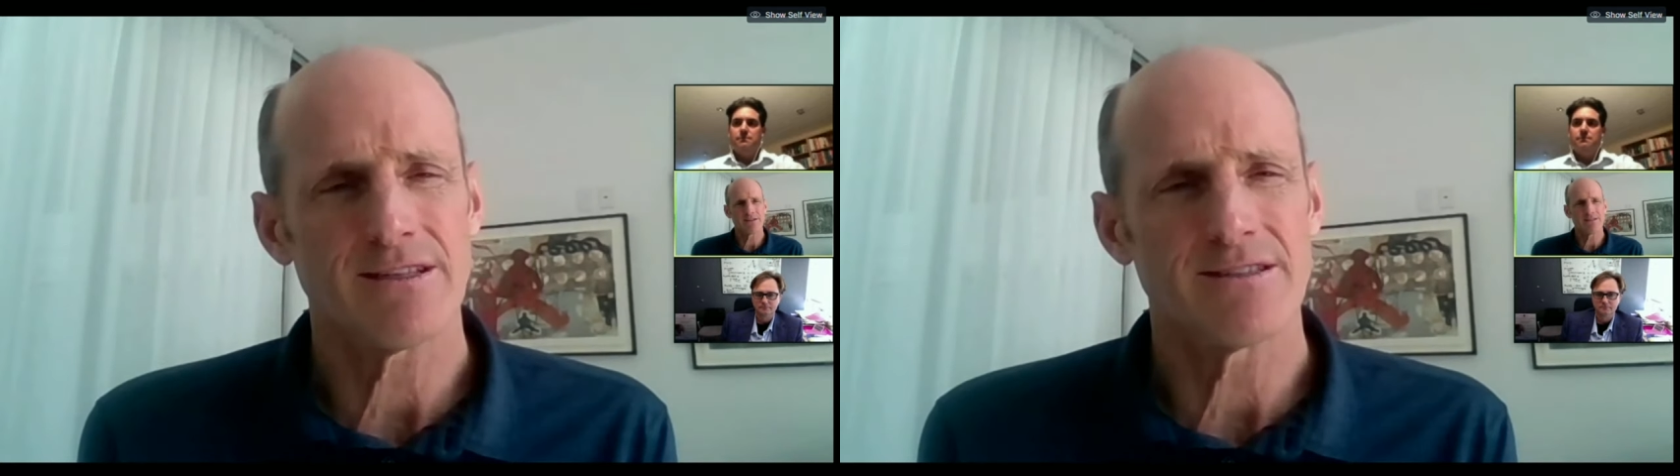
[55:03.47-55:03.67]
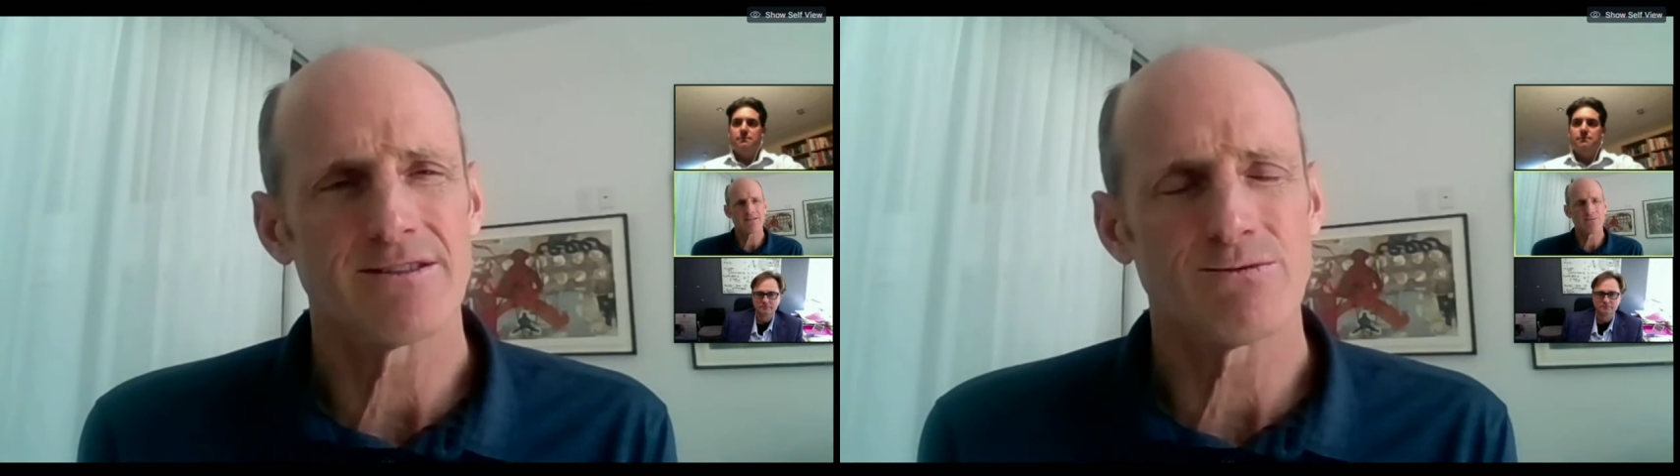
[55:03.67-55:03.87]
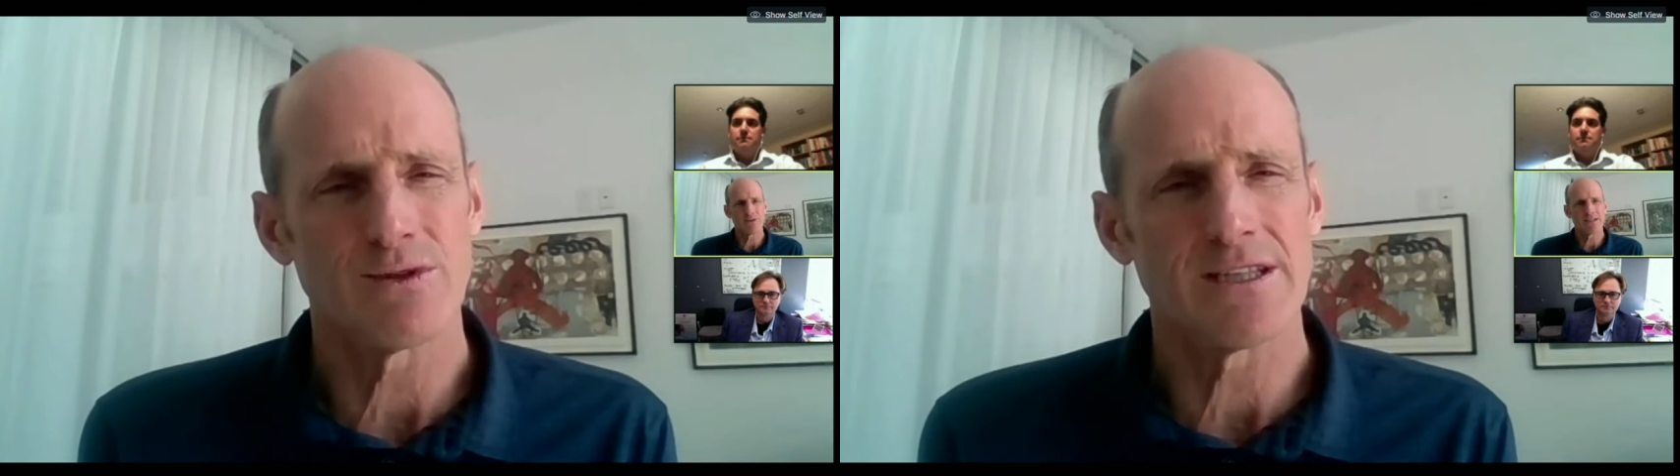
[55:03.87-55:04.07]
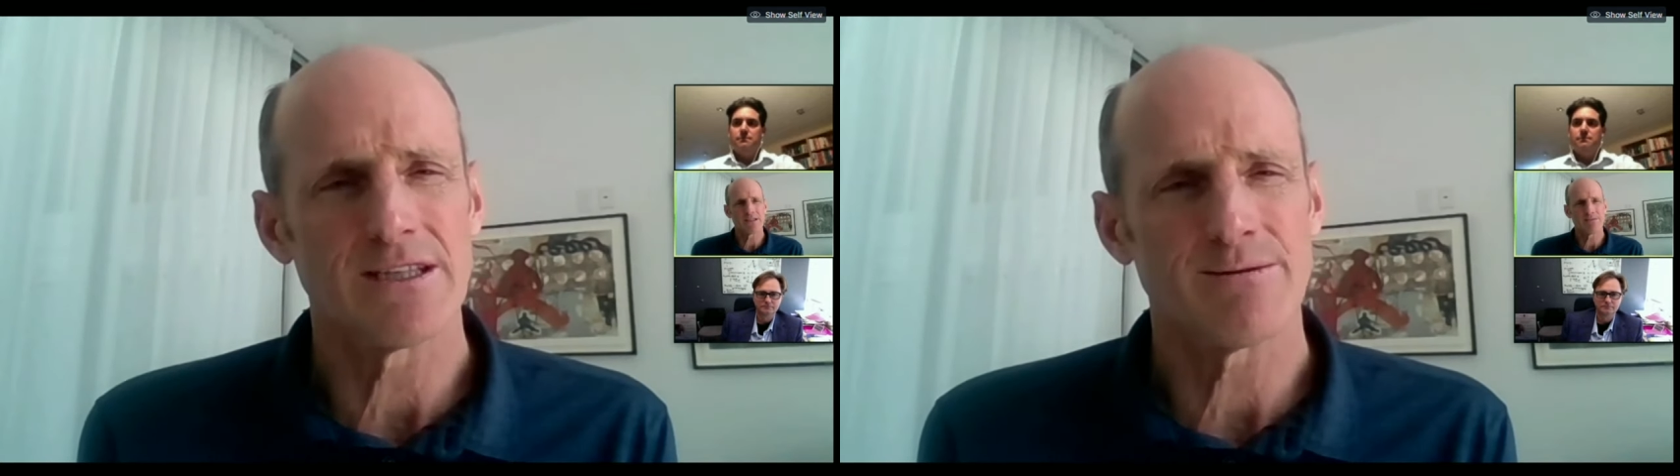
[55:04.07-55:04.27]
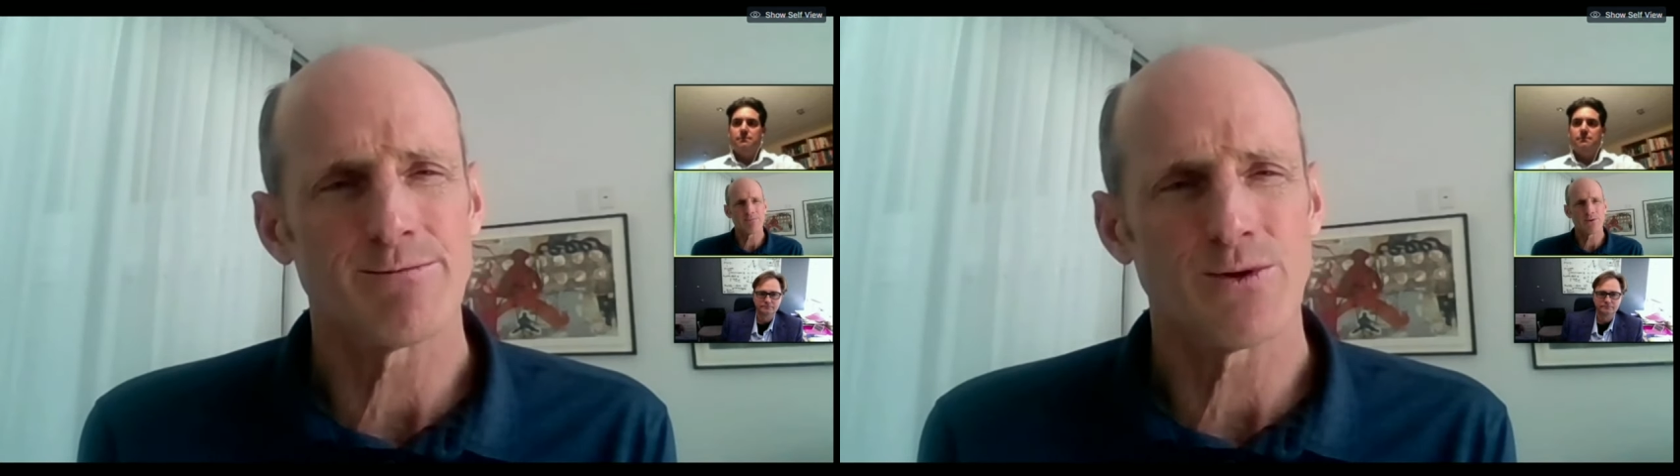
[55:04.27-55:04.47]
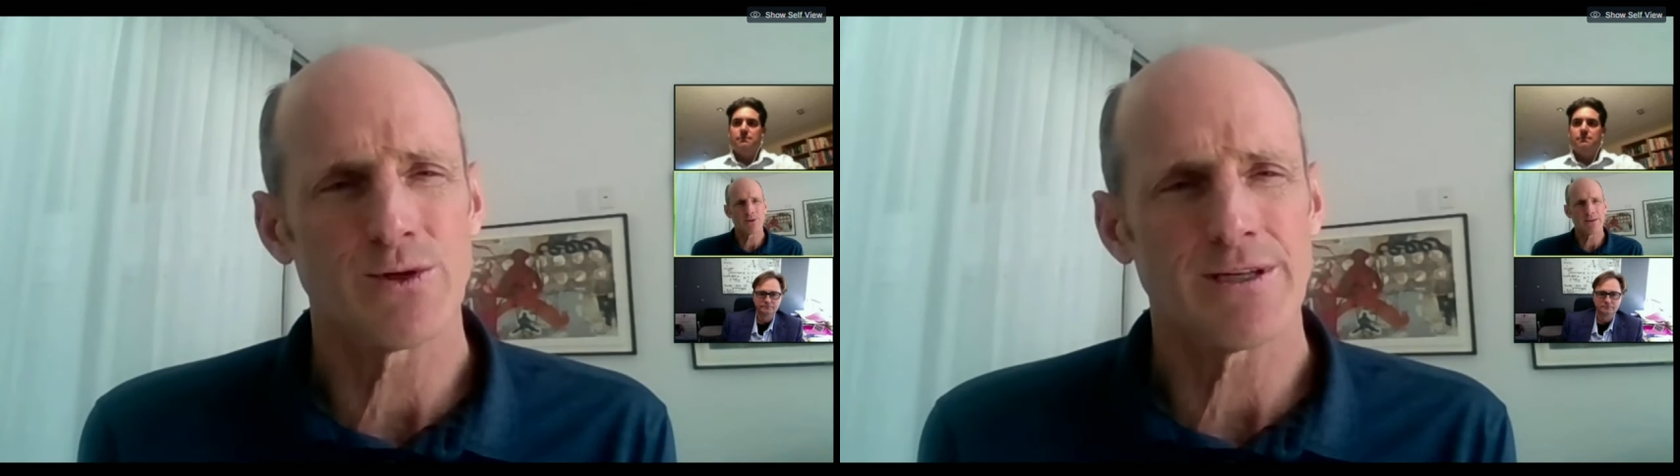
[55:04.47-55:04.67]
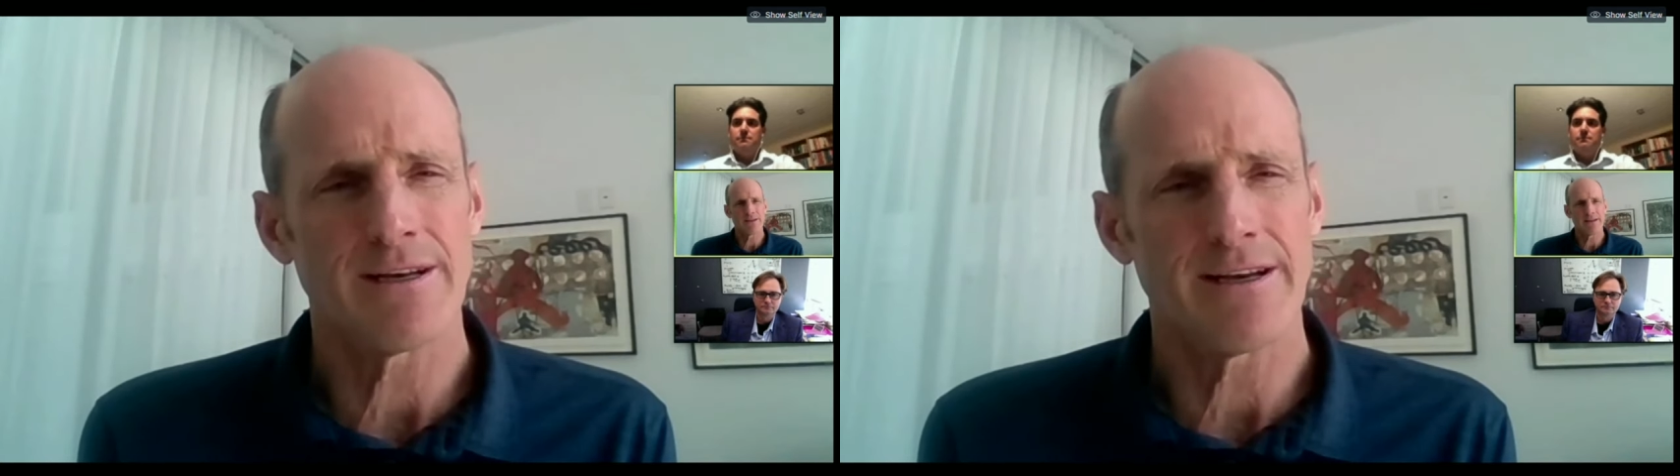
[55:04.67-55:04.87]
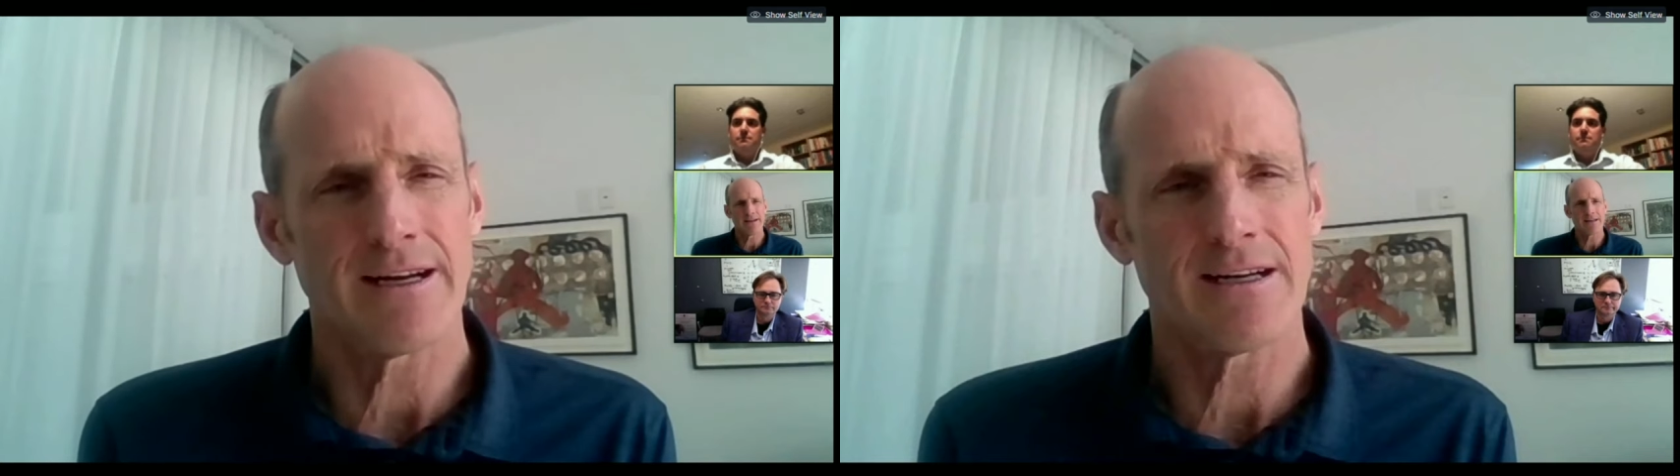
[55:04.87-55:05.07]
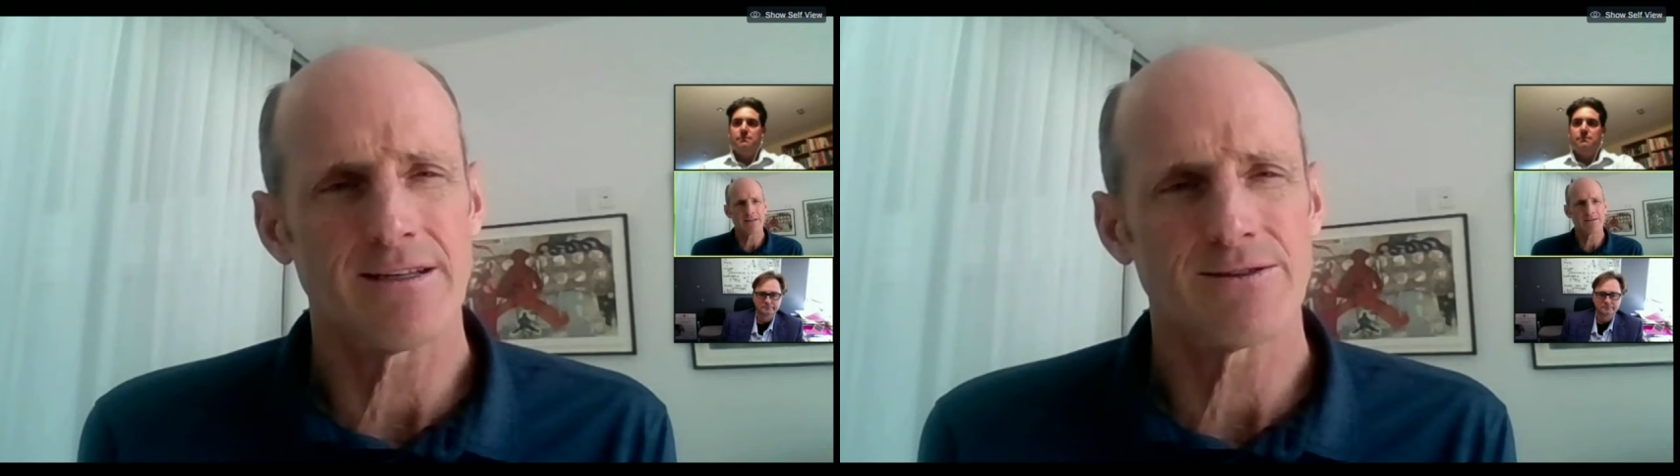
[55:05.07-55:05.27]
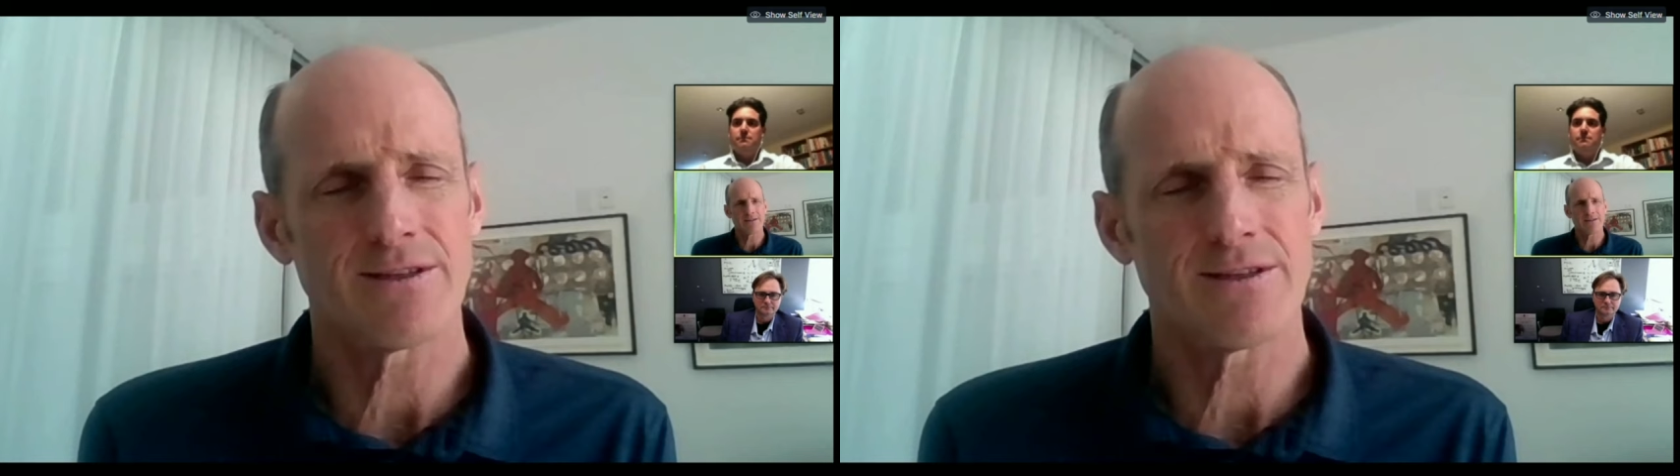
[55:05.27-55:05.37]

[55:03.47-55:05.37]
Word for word: It's really important now